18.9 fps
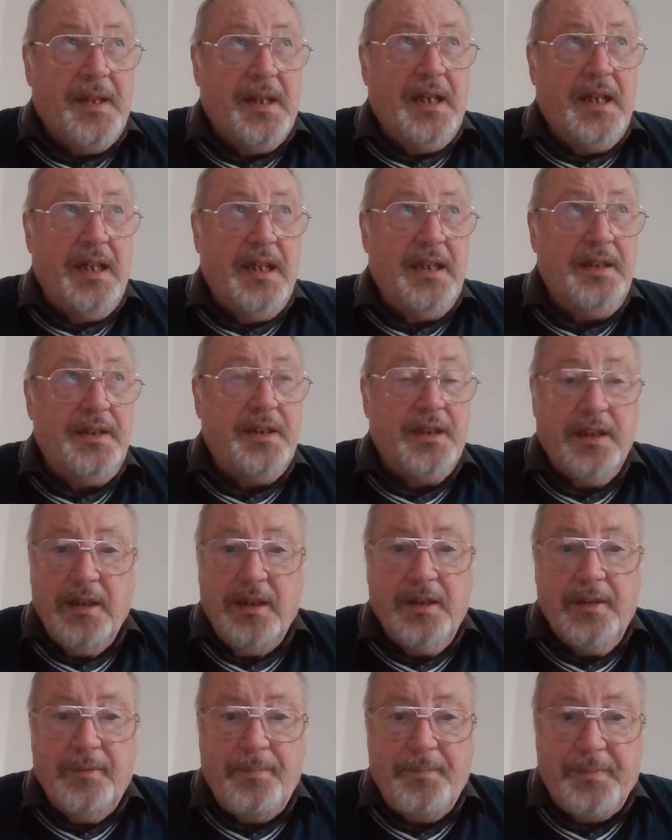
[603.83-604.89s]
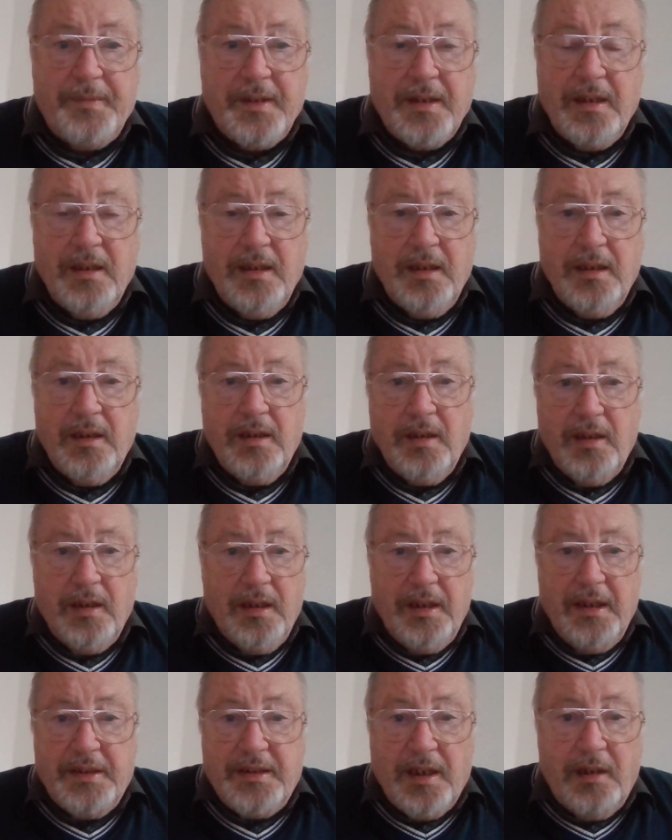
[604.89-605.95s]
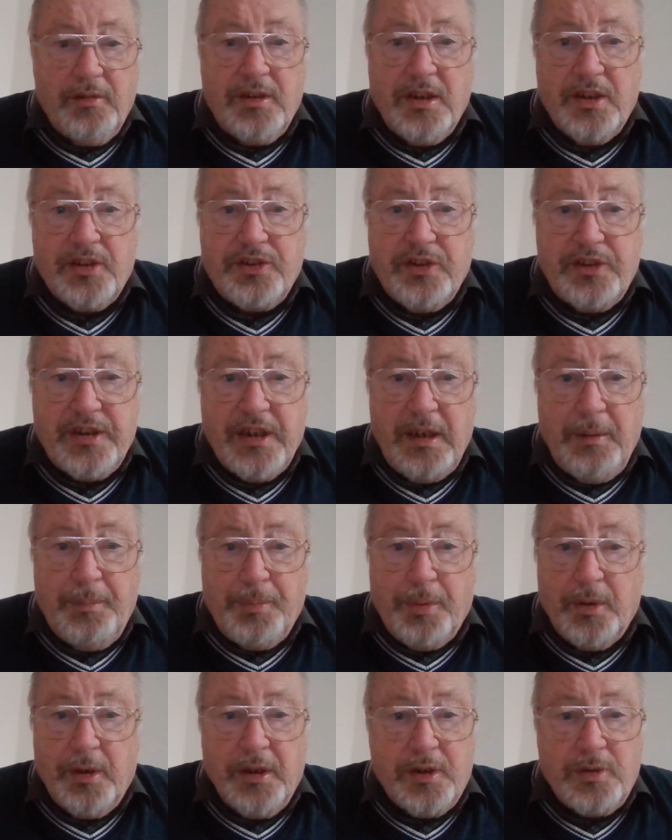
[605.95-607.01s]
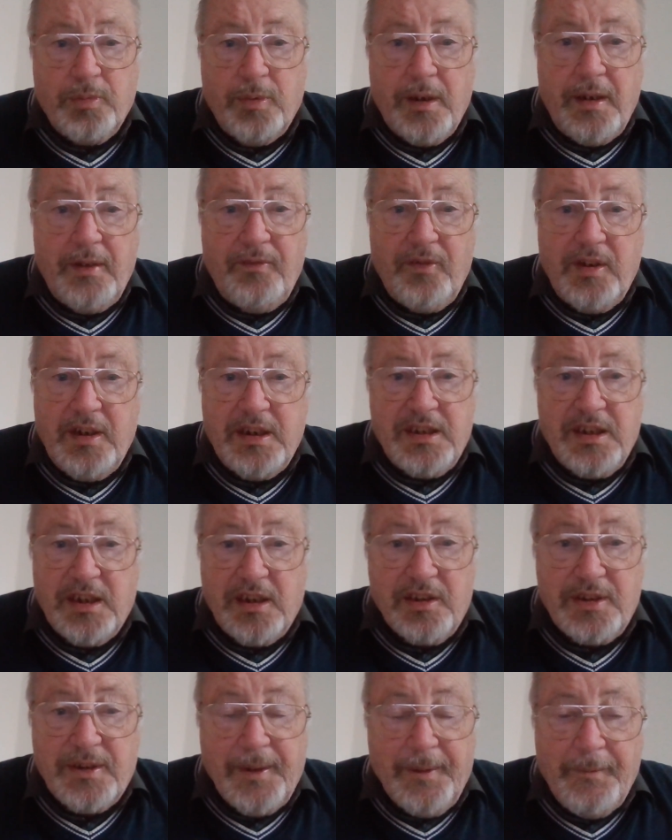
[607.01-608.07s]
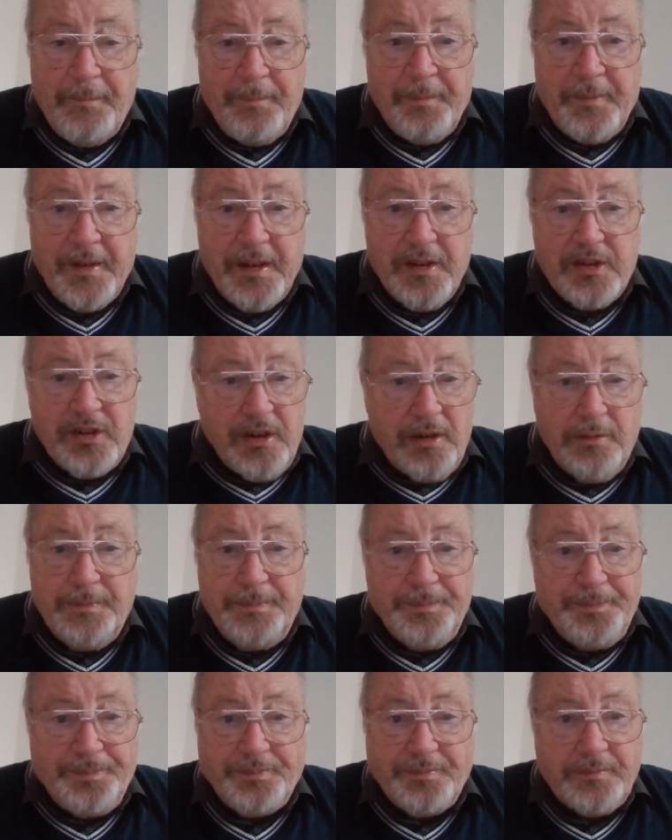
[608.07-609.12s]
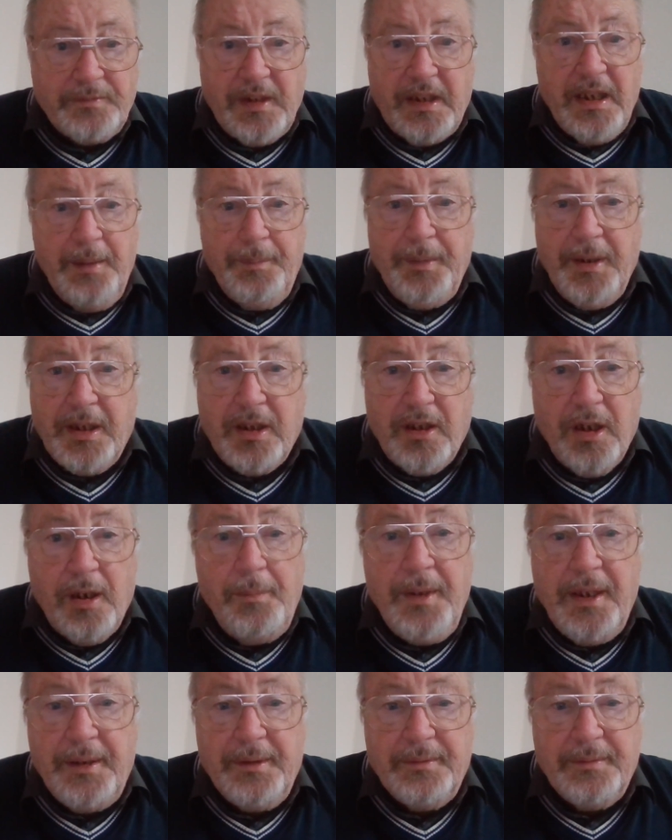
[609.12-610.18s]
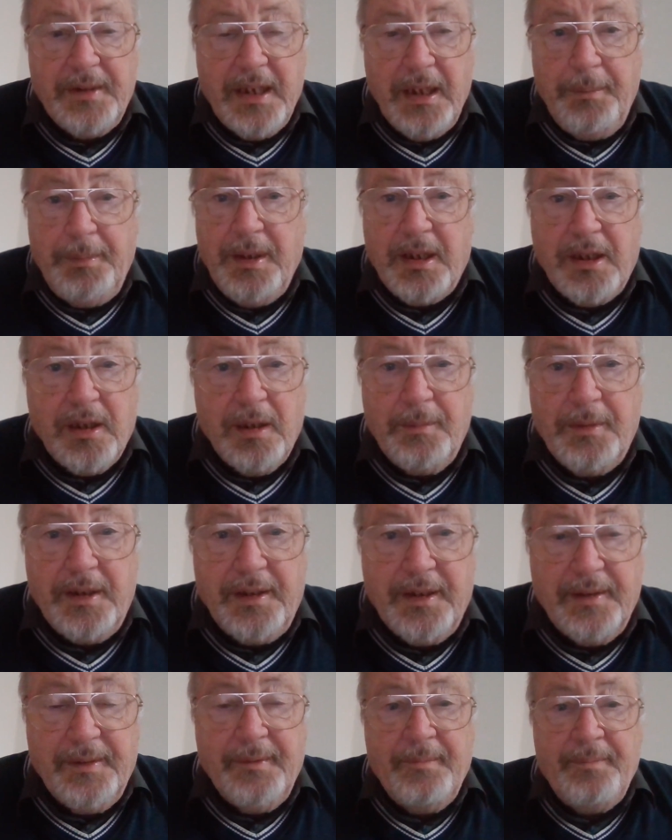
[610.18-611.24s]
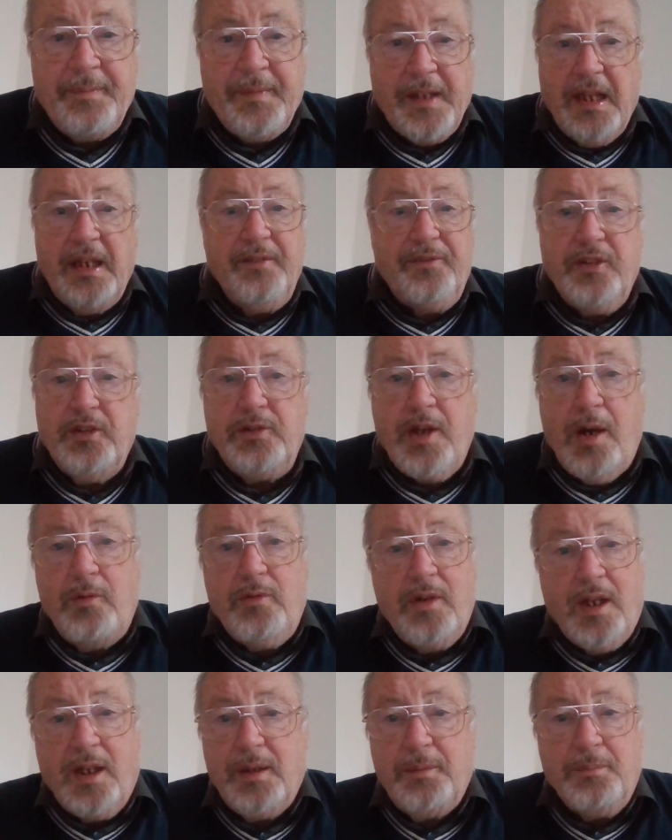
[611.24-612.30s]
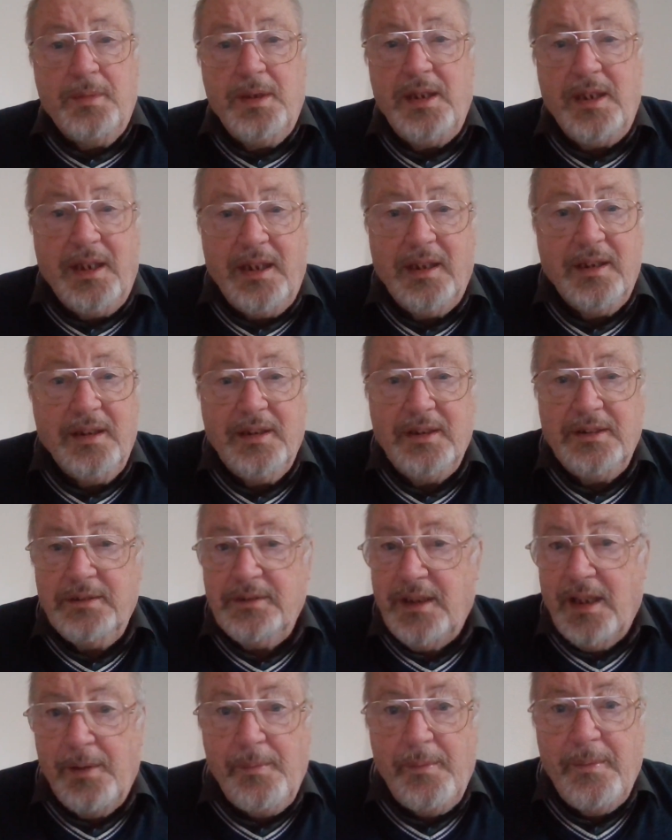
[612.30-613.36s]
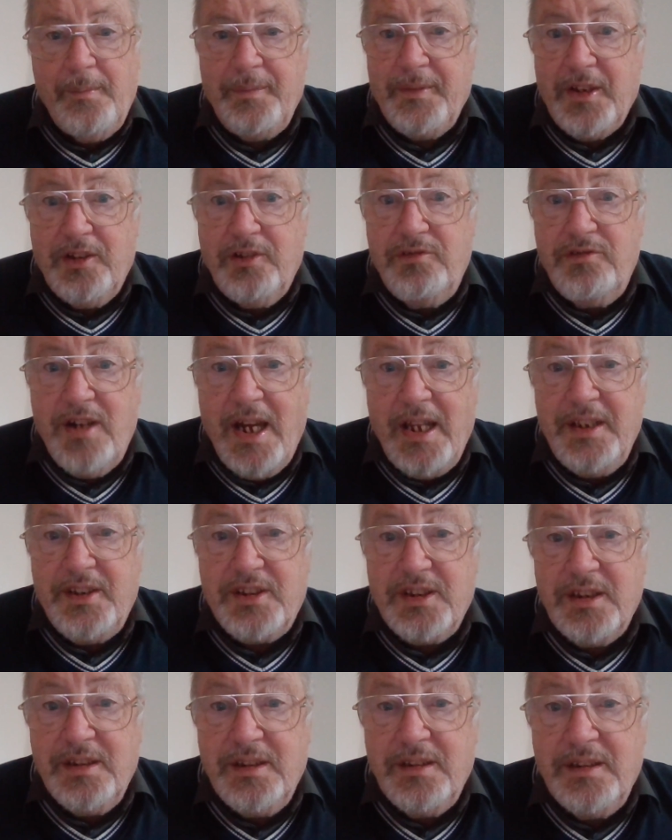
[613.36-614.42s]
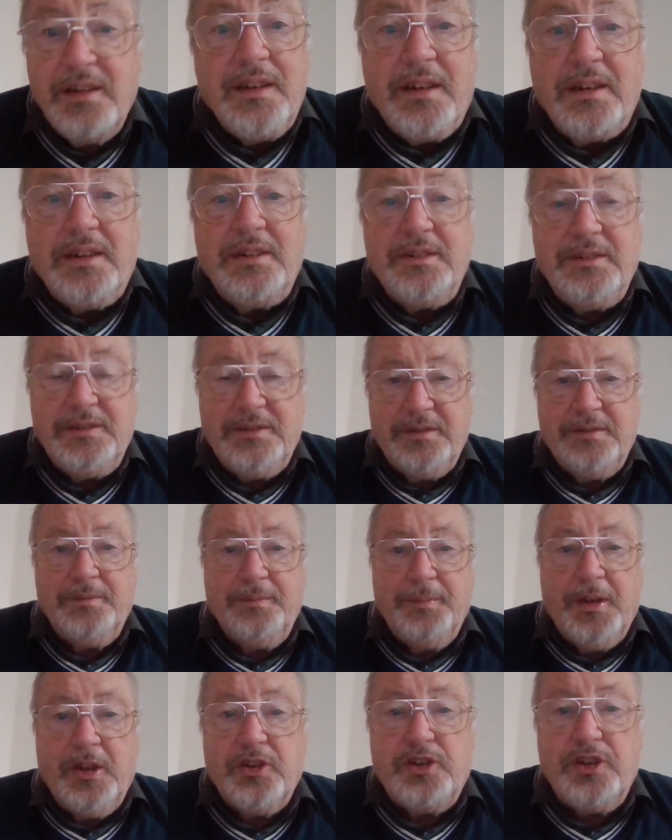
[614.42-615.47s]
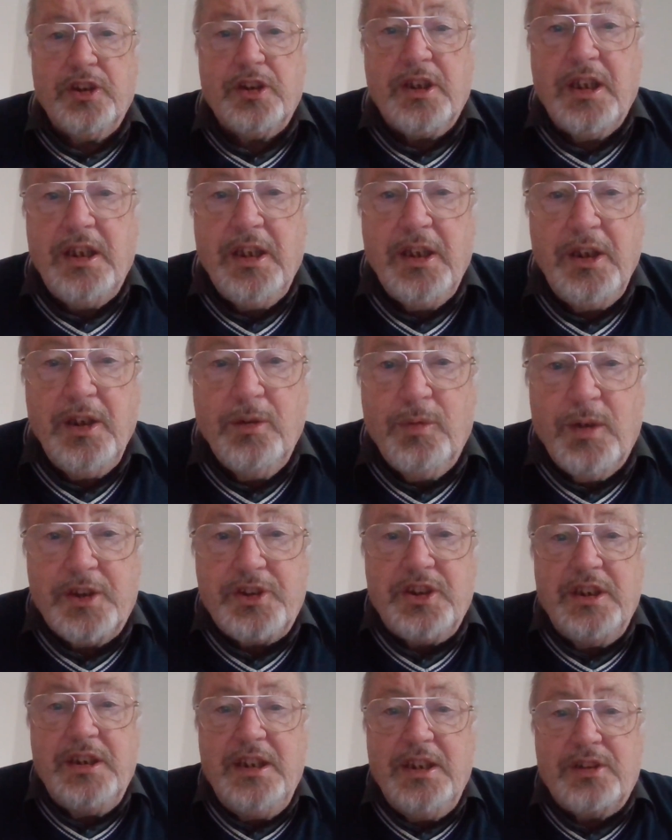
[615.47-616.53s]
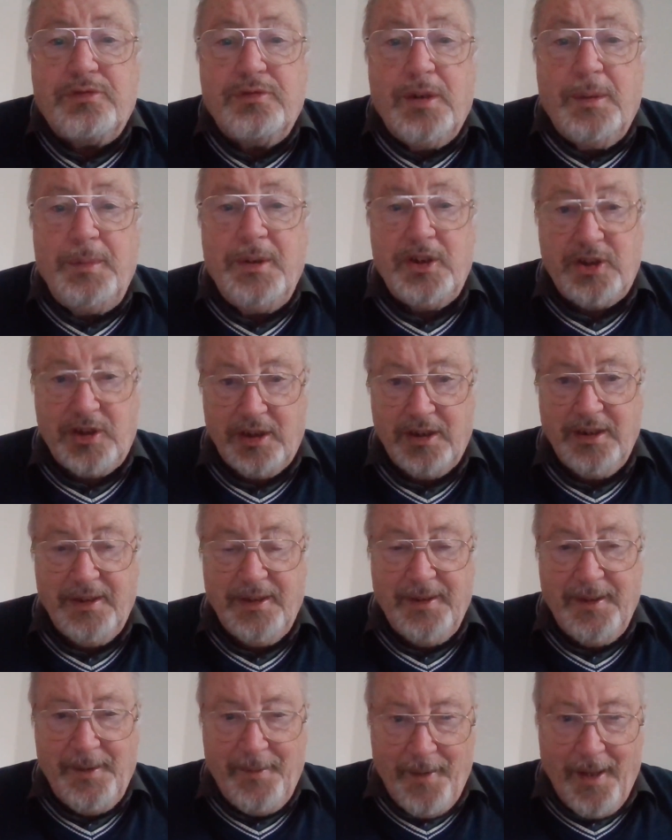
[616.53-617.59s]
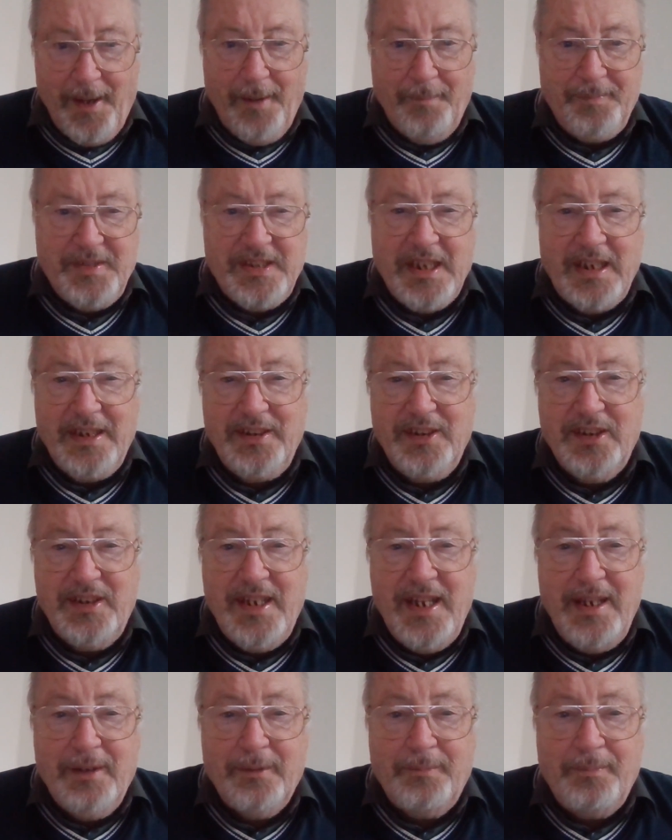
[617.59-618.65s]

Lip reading: and it don't cost us any points, whatever it is. So keep it coming. Keep it coming. And if you don't like me, great, because you're watching this rubbish. I'm telling you now.